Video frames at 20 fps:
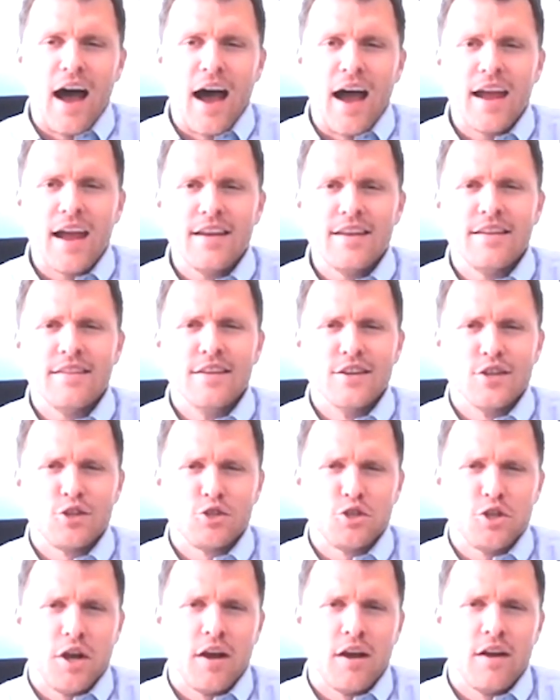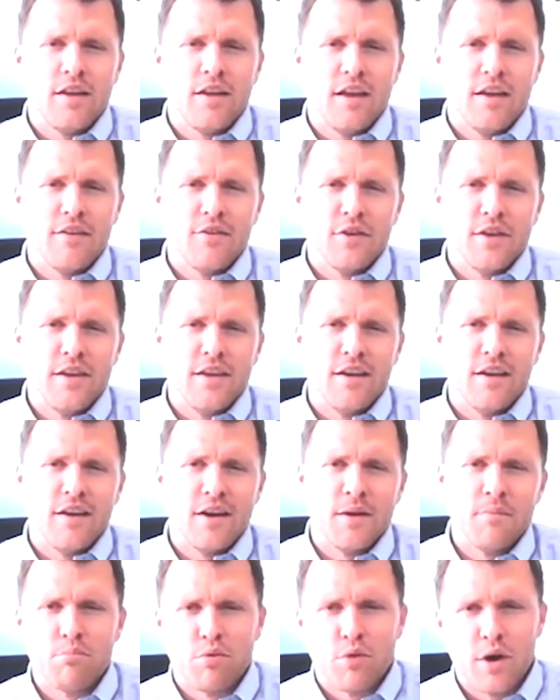I did this charity every year,
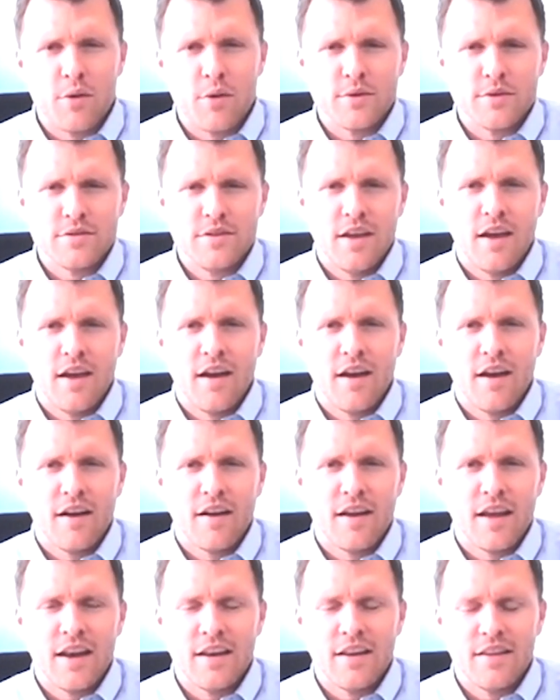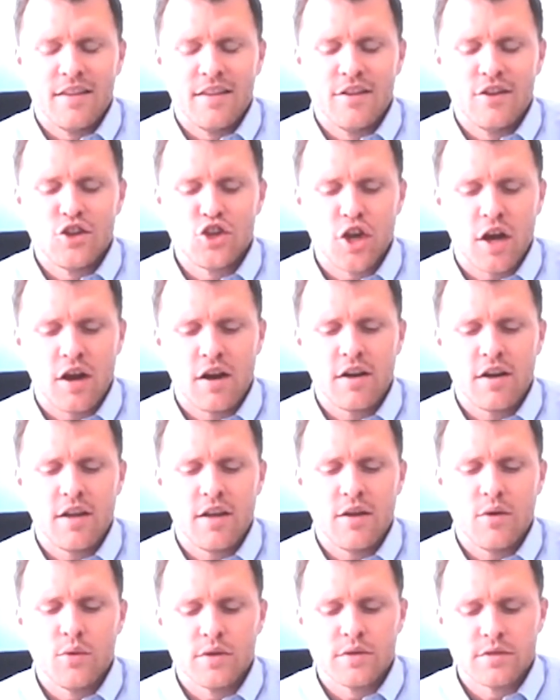and Brent was there. And the
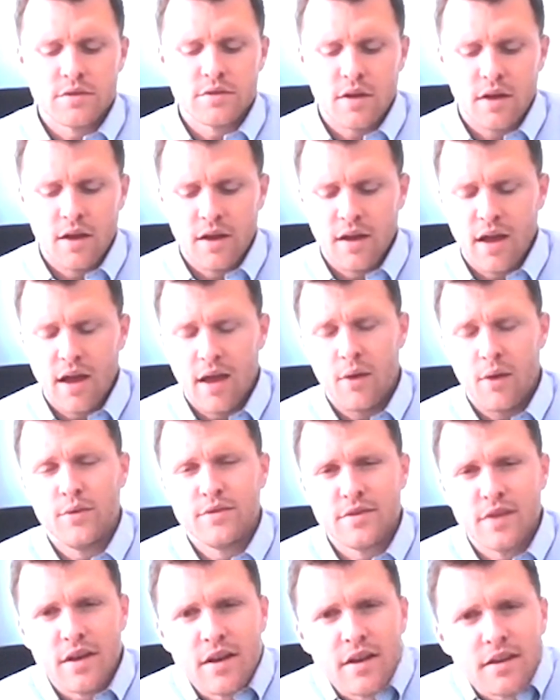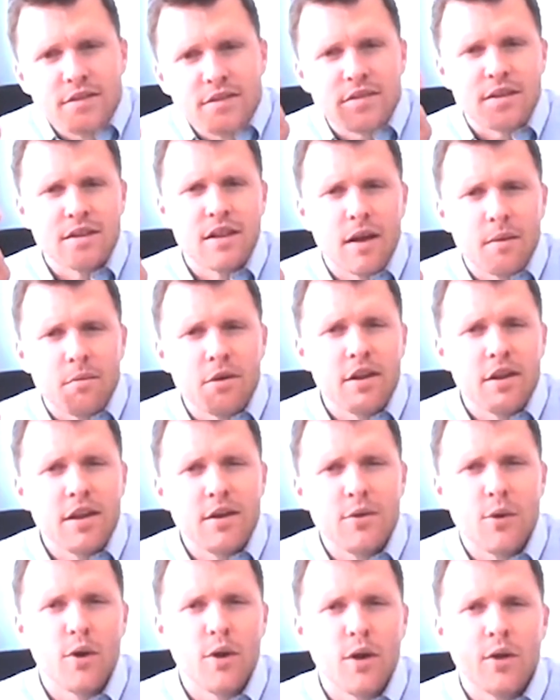charity was, I was a celebrity,
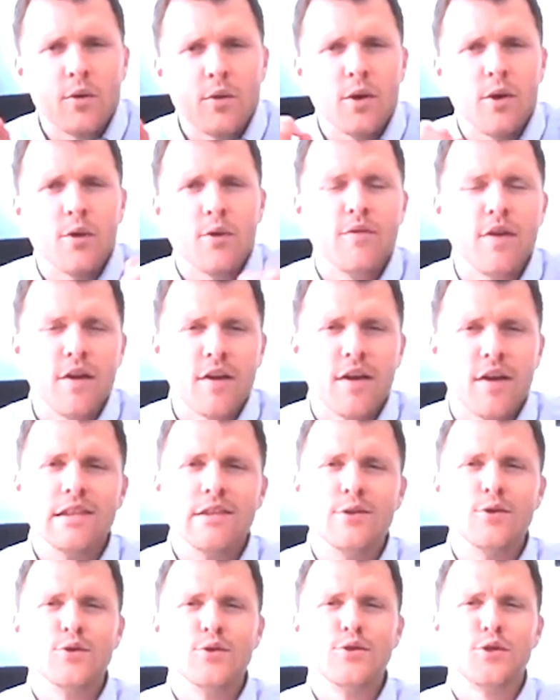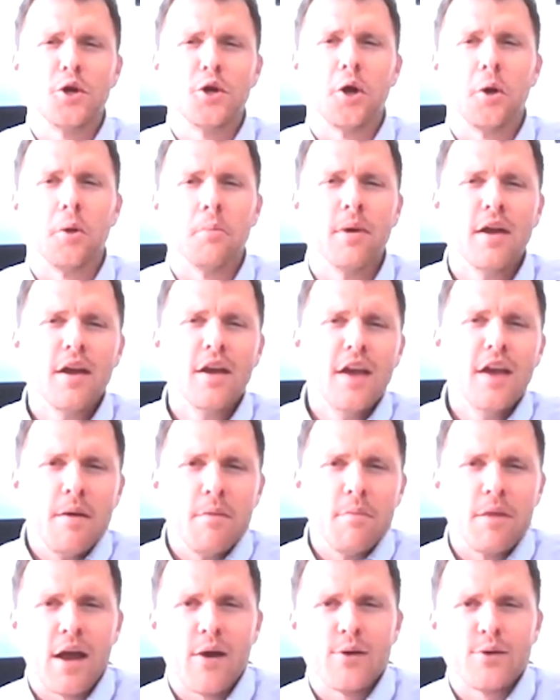quote unquote, very loose term,
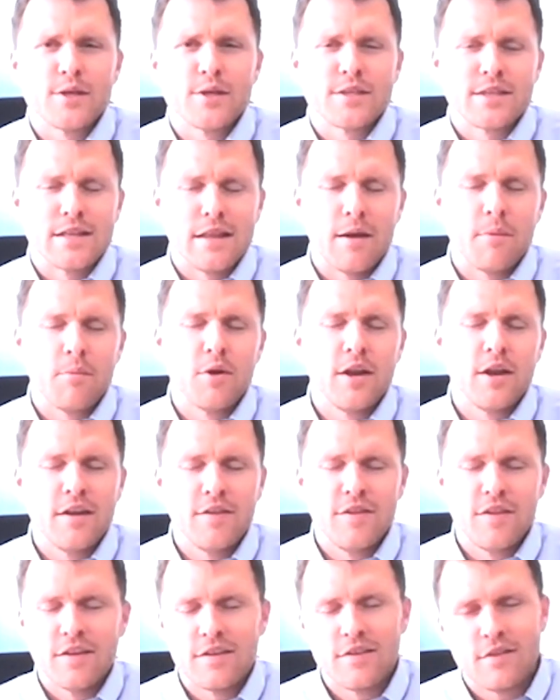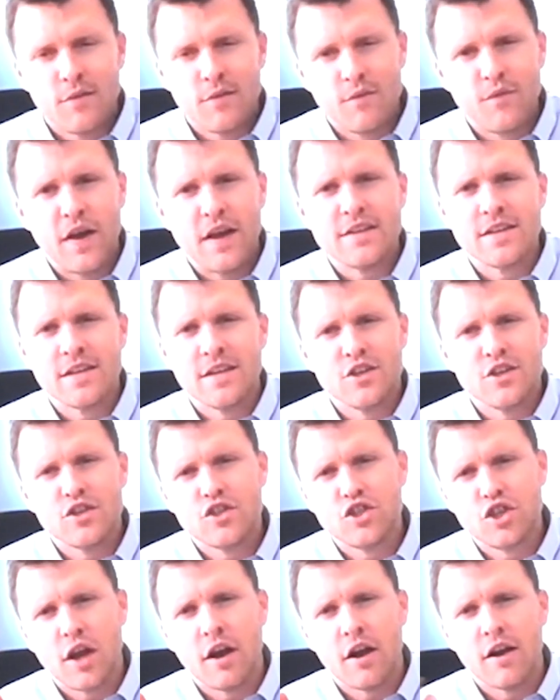but I was a celebrity at this pheasant
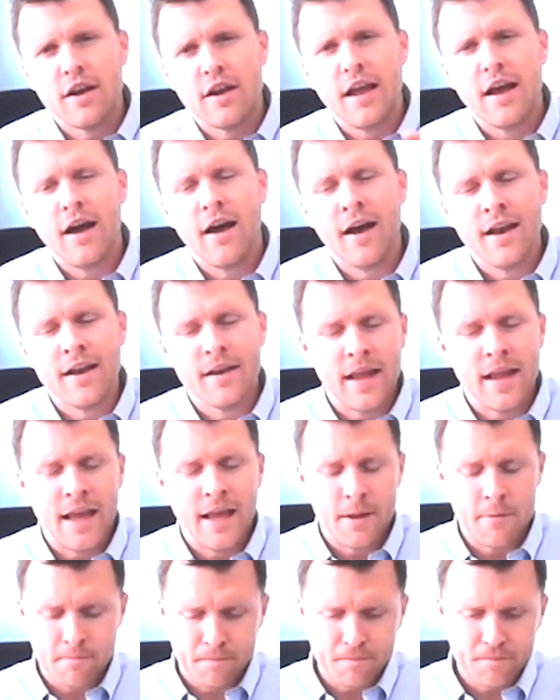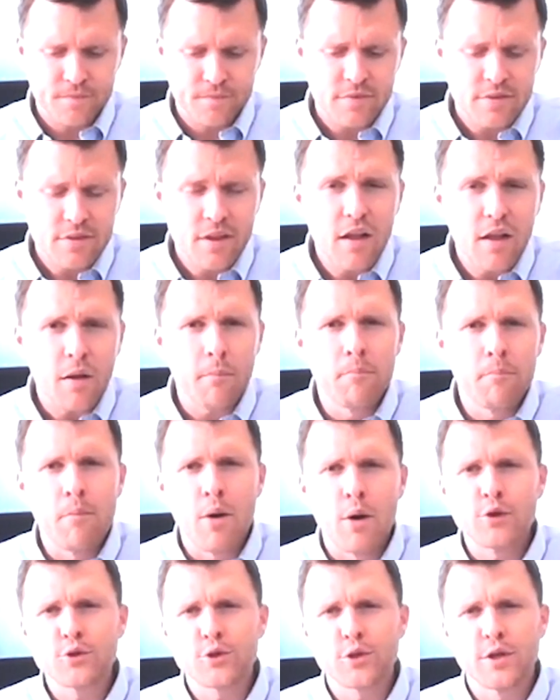charity hunt, and
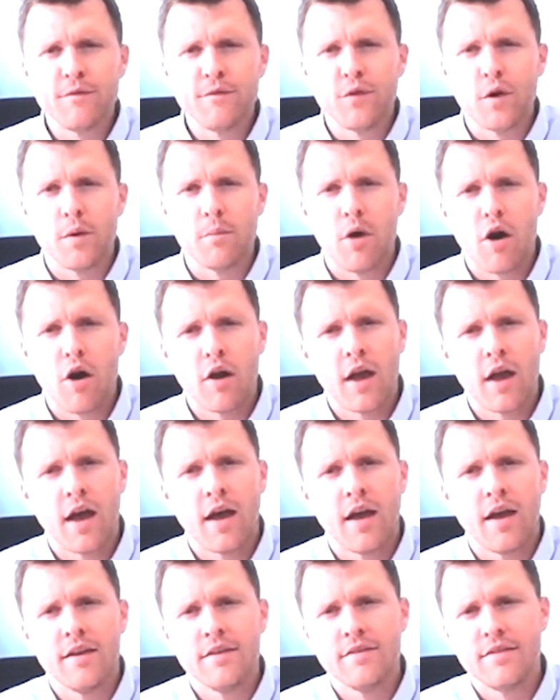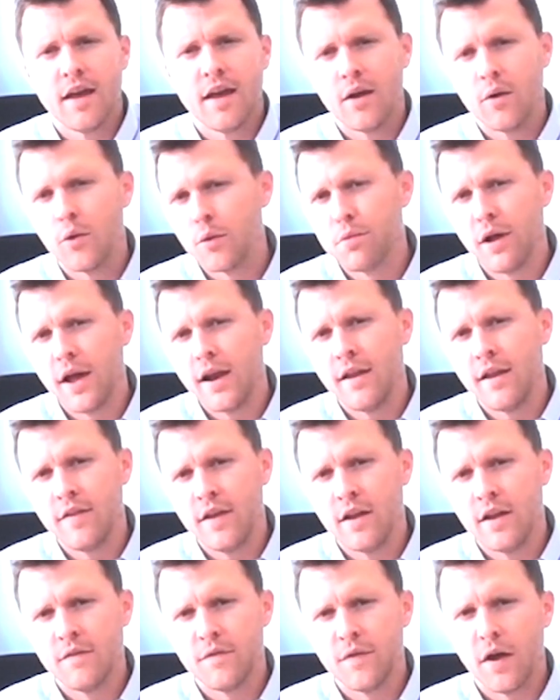mostly football guys that were playing in the
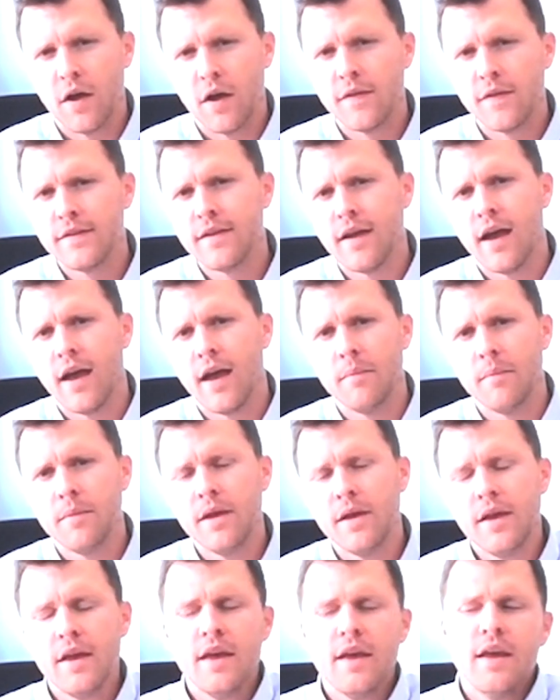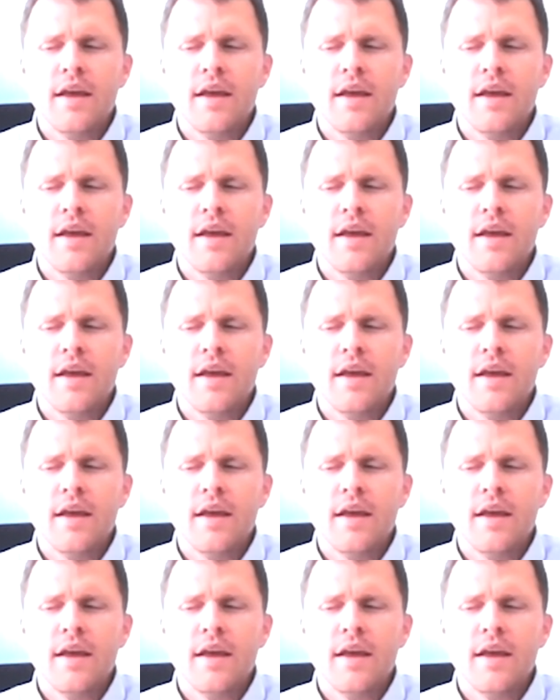NFL at the time.